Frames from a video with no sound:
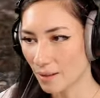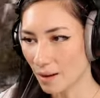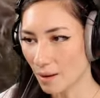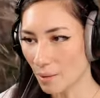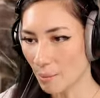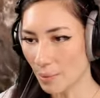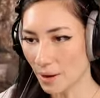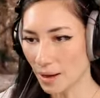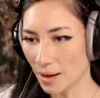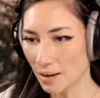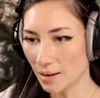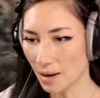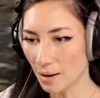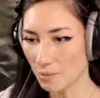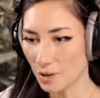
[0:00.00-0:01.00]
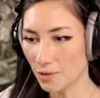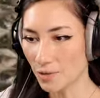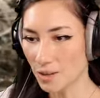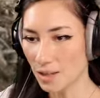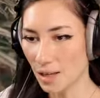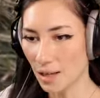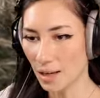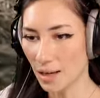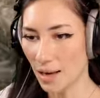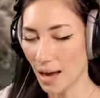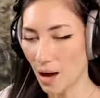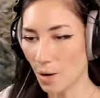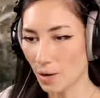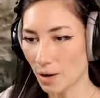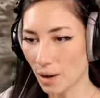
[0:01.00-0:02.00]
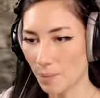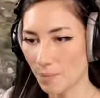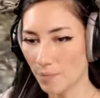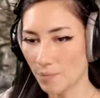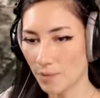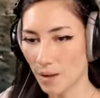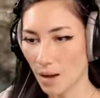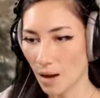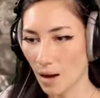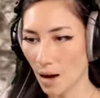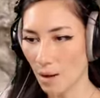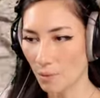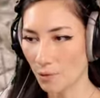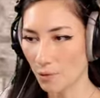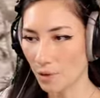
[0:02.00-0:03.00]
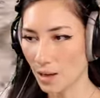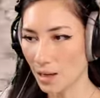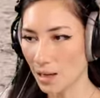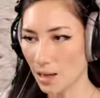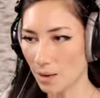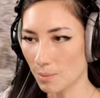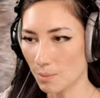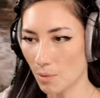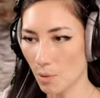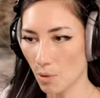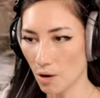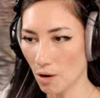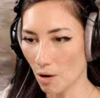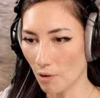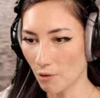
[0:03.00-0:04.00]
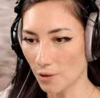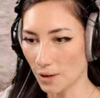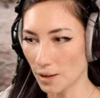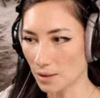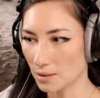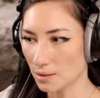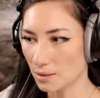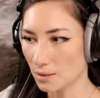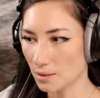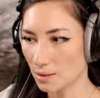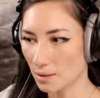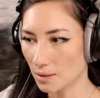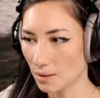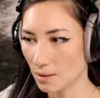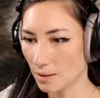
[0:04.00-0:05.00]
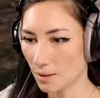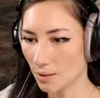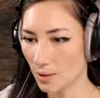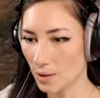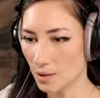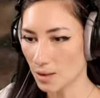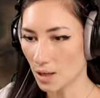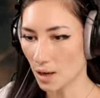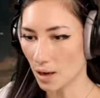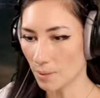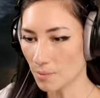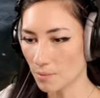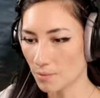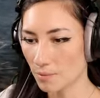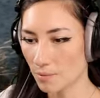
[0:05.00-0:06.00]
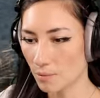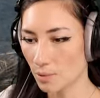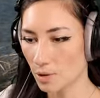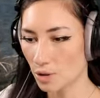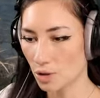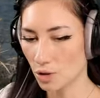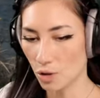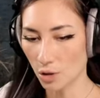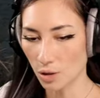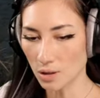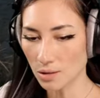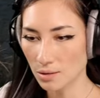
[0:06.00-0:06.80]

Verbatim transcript: But I'm revisiting it now, and I'm I'm feeling more confident this time which is good.